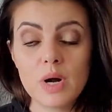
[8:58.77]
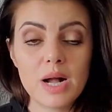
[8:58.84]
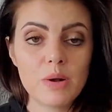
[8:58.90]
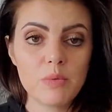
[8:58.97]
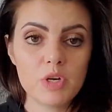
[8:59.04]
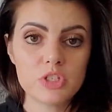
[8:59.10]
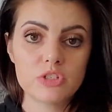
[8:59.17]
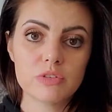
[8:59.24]
I
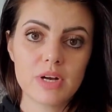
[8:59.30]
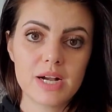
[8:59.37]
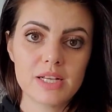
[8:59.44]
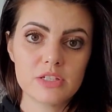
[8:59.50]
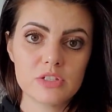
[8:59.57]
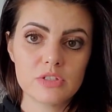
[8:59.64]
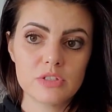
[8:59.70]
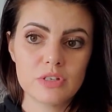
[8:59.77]
want you
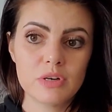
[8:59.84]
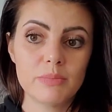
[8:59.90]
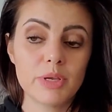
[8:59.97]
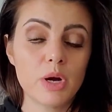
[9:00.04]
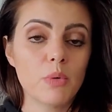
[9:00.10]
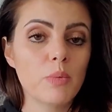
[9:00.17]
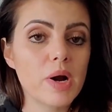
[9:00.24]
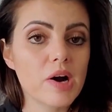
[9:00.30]
guys to be
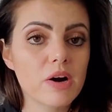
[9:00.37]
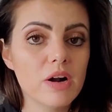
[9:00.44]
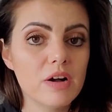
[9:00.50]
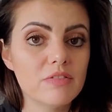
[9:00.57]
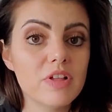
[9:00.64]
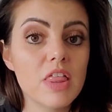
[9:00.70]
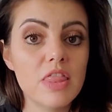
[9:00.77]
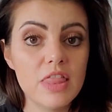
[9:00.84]
aware
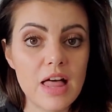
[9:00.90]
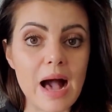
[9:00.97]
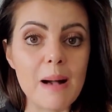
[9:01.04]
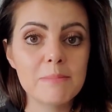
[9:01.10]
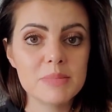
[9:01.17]
of that